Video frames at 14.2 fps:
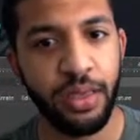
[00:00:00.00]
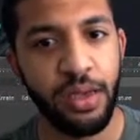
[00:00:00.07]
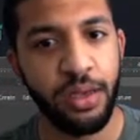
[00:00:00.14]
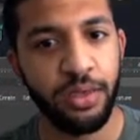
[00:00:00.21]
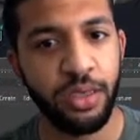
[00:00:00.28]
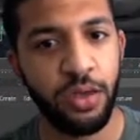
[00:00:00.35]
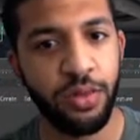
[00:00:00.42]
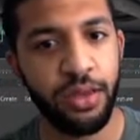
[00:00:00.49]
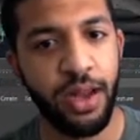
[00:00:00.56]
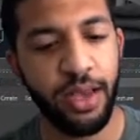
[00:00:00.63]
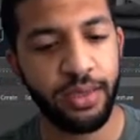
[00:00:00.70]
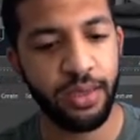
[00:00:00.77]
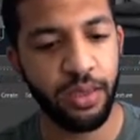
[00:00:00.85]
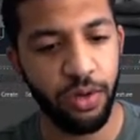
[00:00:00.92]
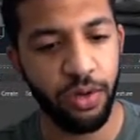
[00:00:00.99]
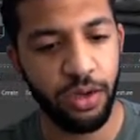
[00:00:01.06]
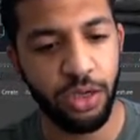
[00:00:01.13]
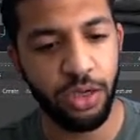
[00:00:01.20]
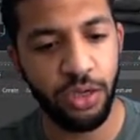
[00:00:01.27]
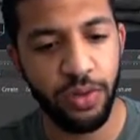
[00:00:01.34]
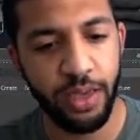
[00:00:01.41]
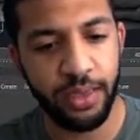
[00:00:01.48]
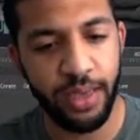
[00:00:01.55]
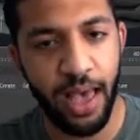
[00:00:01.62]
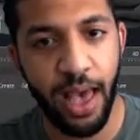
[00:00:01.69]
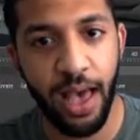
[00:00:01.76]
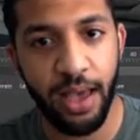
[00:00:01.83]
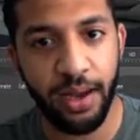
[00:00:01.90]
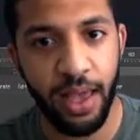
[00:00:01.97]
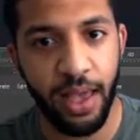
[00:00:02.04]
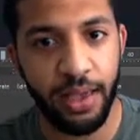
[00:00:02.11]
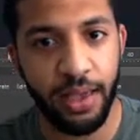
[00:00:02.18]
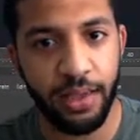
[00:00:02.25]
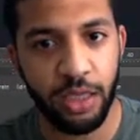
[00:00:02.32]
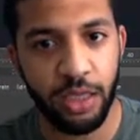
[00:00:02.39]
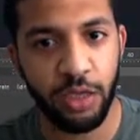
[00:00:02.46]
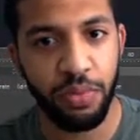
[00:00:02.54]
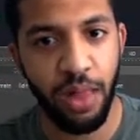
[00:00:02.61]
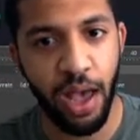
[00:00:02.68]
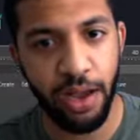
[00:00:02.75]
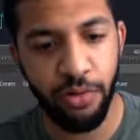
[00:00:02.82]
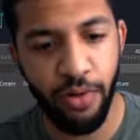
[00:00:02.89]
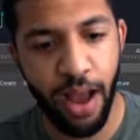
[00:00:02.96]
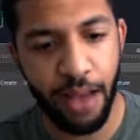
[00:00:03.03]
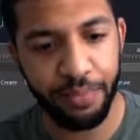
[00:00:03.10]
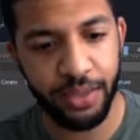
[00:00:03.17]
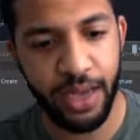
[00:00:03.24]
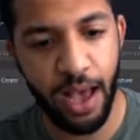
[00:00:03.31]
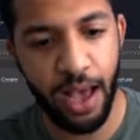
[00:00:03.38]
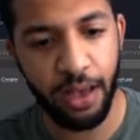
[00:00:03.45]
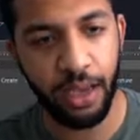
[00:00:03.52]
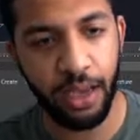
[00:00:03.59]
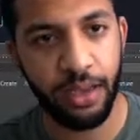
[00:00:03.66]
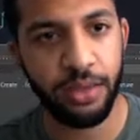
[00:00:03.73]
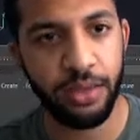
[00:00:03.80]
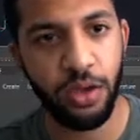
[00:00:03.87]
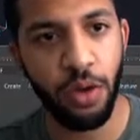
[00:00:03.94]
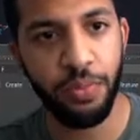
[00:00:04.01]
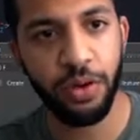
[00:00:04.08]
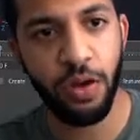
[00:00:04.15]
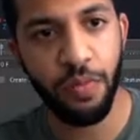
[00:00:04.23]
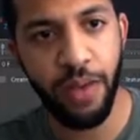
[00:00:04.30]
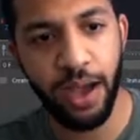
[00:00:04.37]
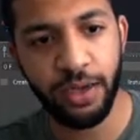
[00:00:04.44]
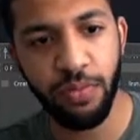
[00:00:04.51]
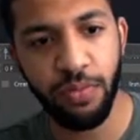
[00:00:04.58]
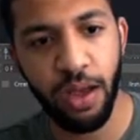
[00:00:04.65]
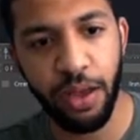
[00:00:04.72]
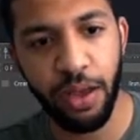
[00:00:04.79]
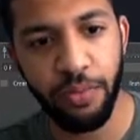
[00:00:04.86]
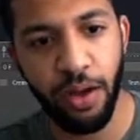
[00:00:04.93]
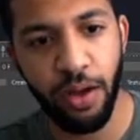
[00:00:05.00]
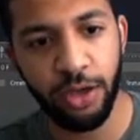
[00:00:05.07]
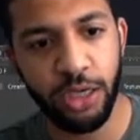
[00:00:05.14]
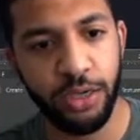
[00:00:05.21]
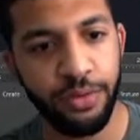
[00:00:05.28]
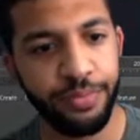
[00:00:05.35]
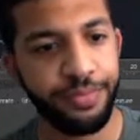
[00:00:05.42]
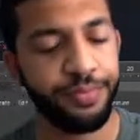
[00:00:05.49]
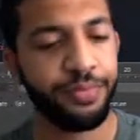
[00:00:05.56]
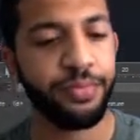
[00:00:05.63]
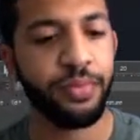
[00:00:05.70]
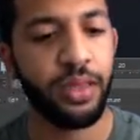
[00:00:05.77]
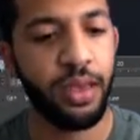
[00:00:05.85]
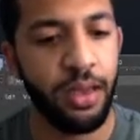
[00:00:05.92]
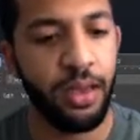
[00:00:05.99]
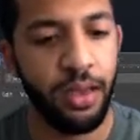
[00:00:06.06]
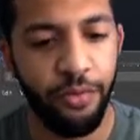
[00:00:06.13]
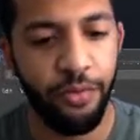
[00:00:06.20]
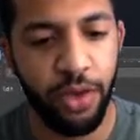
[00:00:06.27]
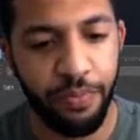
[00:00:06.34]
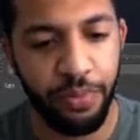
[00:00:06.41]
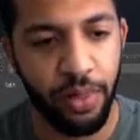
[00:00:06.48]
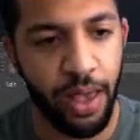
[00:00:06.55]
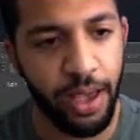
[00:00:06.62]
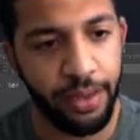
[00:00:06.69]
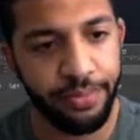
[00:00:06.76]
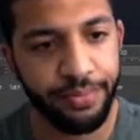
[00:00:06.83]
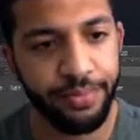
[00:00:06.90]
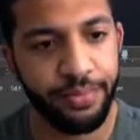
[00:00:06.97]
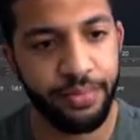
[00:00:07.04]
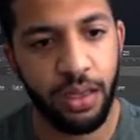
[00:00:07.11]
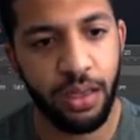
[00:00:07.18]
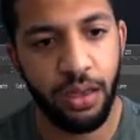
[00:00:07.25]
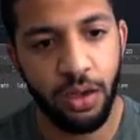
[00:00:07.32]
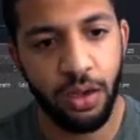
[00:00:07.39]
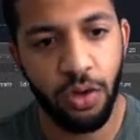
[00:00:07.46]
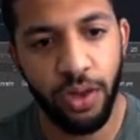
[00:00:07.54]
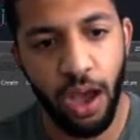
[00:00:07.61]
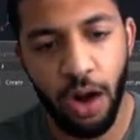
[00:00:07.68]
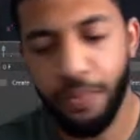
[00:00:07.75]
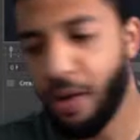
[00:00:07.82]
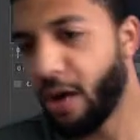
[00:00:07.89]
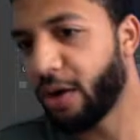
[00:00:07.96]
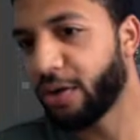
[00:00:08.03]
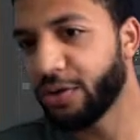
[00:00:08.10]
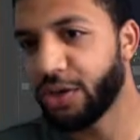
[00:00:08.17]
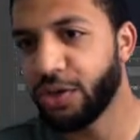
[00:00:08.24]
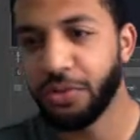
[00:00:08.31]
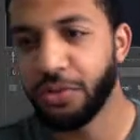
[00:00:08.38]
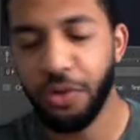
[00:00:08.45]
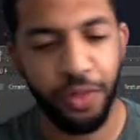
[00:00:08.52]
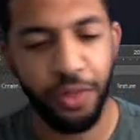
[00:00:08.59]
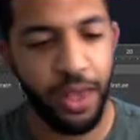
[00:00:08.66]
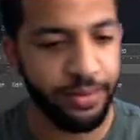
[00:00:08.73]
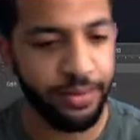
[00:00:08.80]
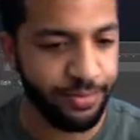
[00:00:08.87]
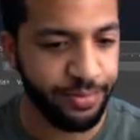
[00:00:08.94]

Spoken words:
So the next thing we're going to do is add a spline wrap tag. So I'm going to go back to my main project here. If we hit play, cool, we got our particles doing their thing.